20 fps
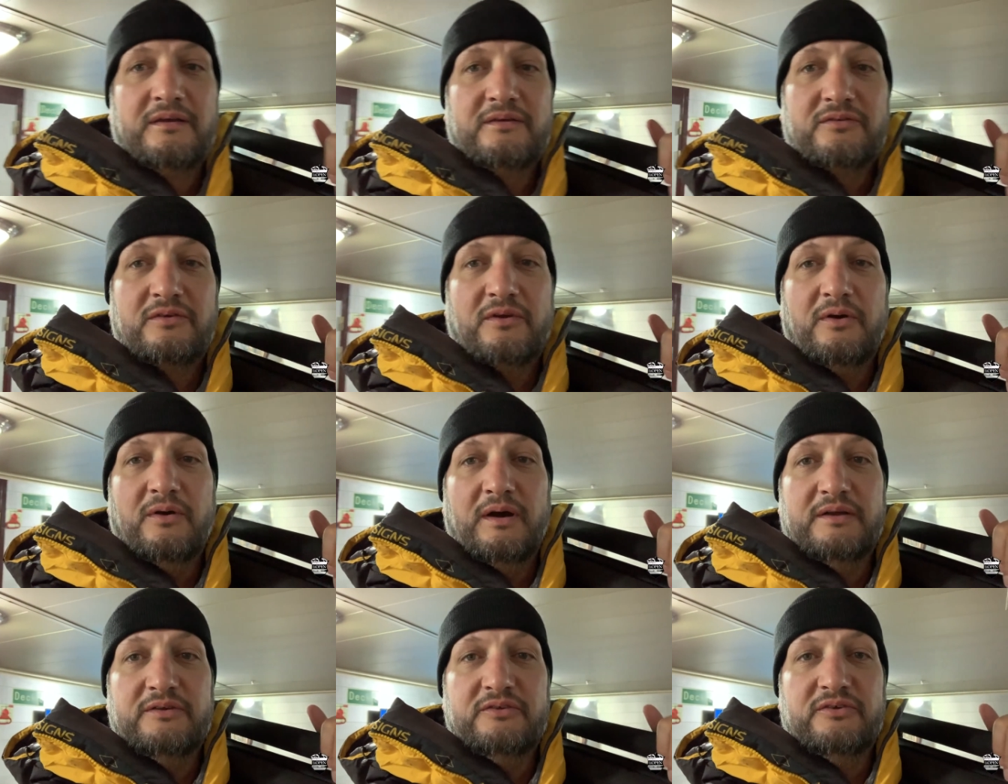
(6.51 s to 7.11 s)

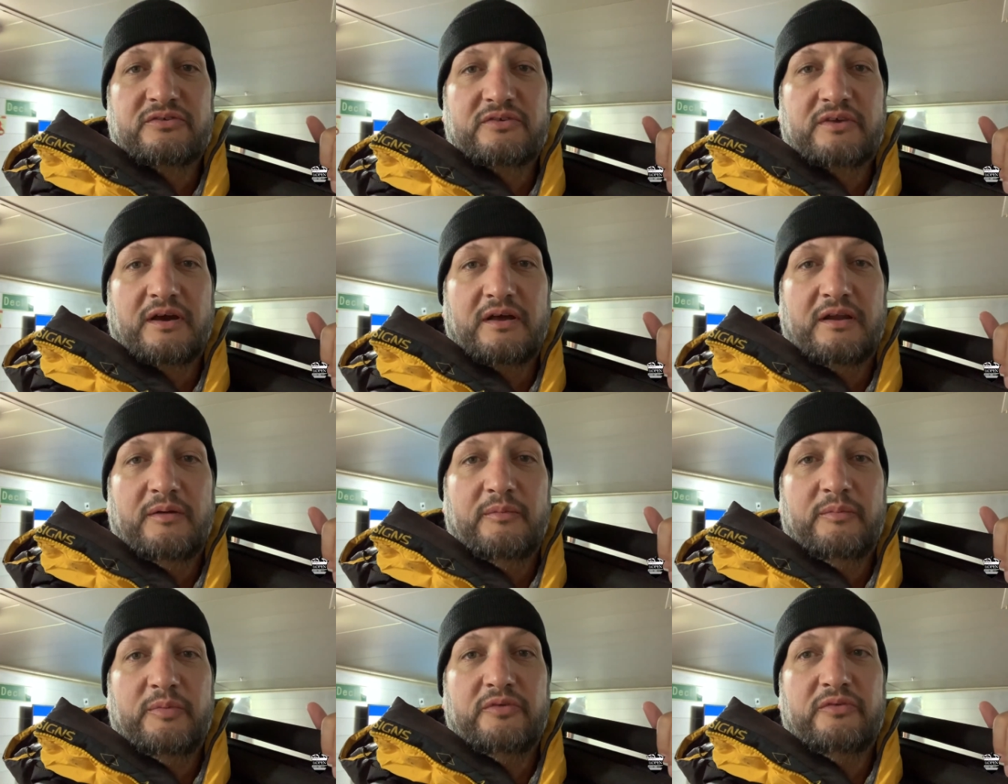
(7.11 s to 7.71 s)
So I just got
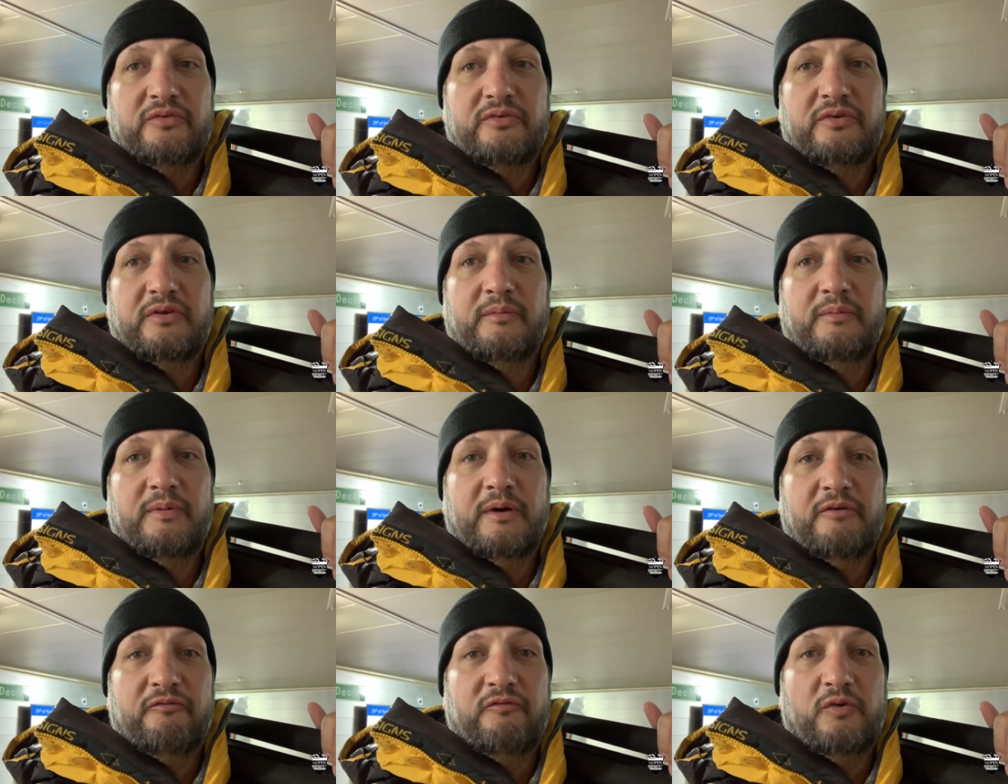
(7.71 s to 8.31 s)
up, it's
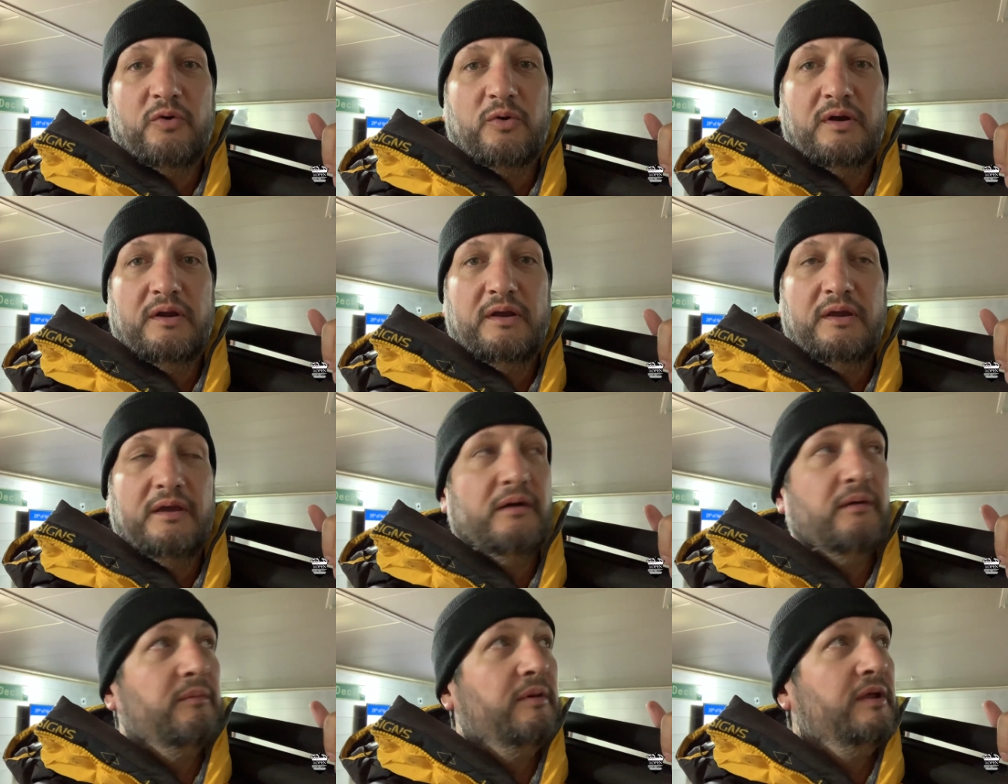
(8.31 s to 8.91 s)
about 4
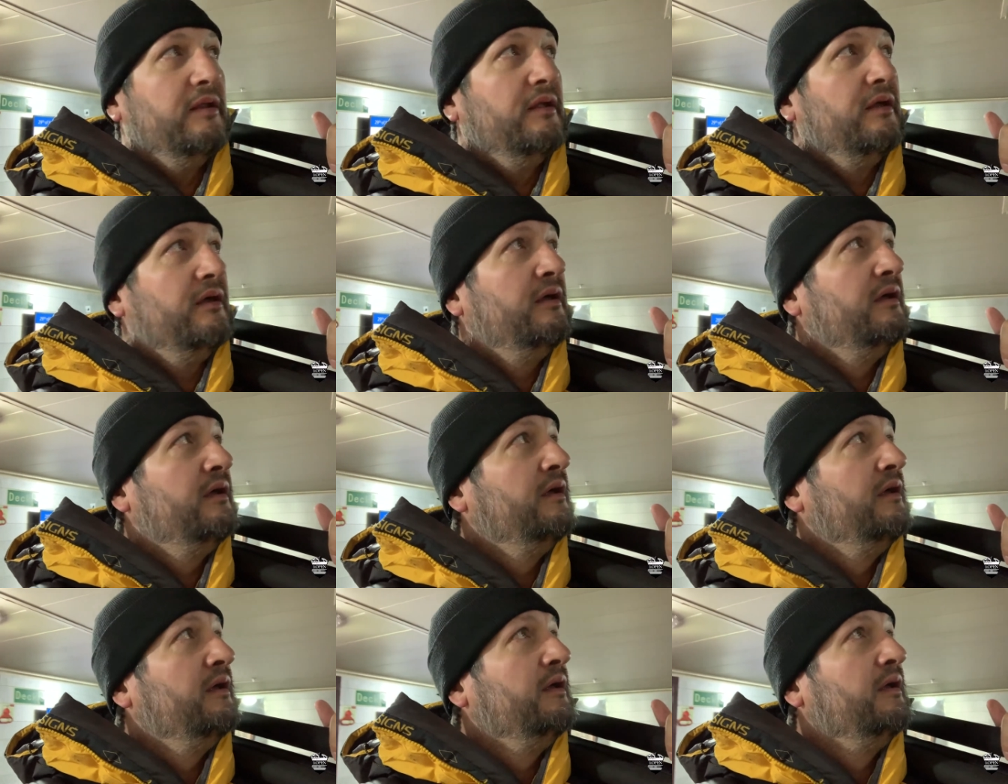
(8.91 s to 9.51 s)
a.m. and
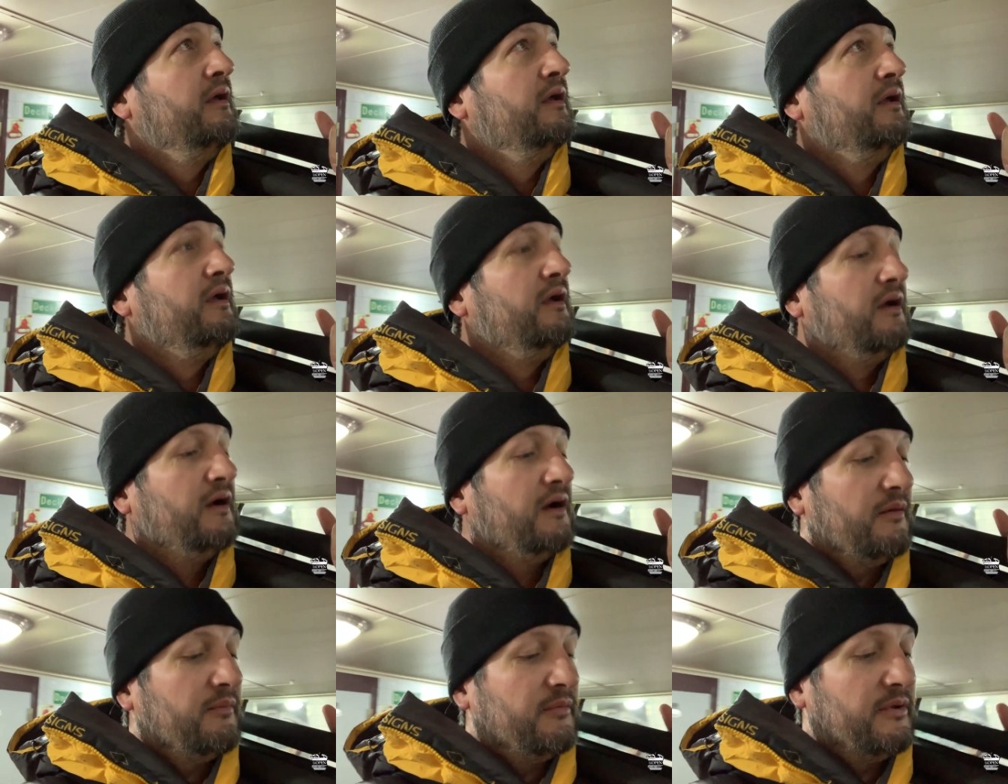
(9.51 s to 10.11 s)

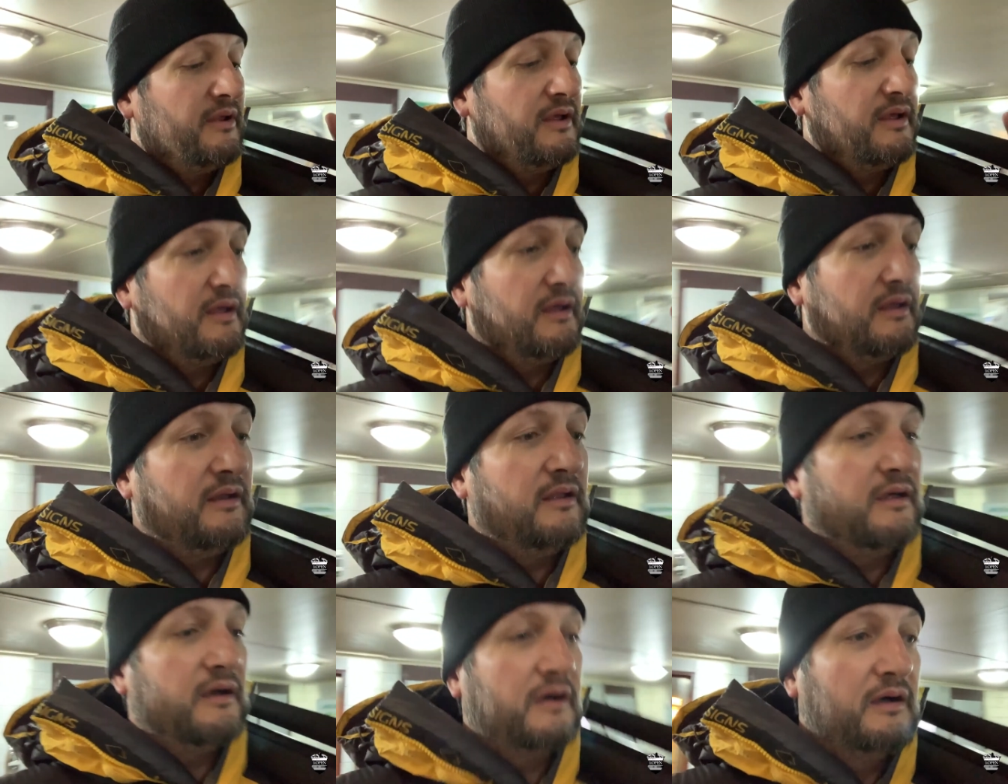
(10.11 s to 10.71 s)
I'm gonna
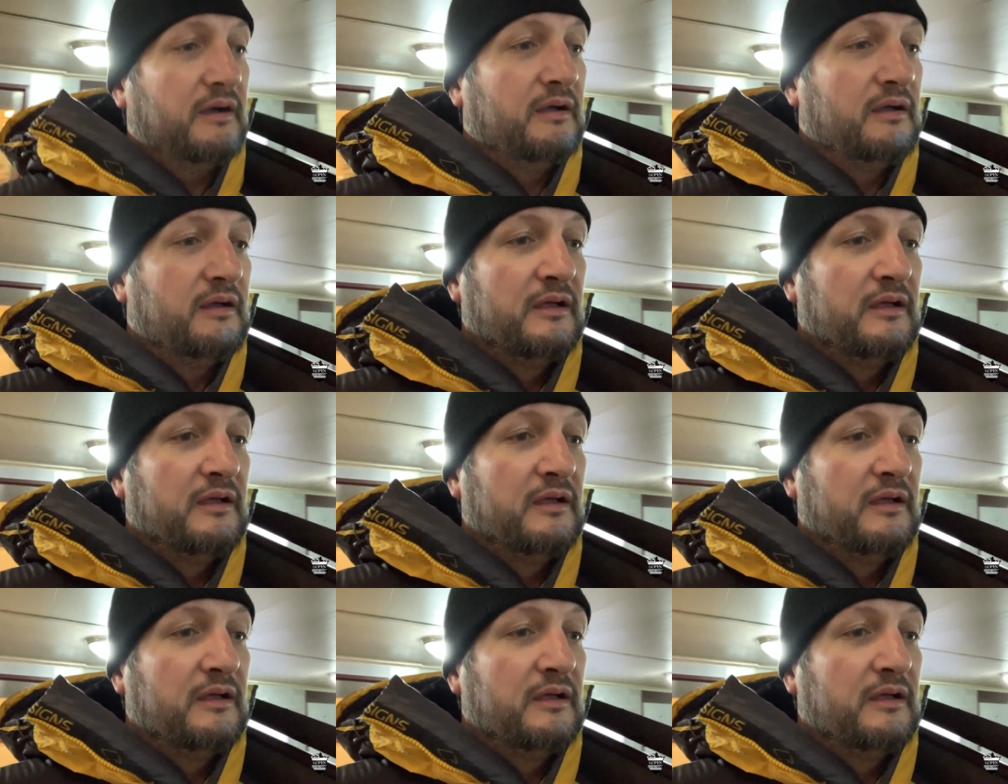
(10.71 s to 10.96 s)
head uh,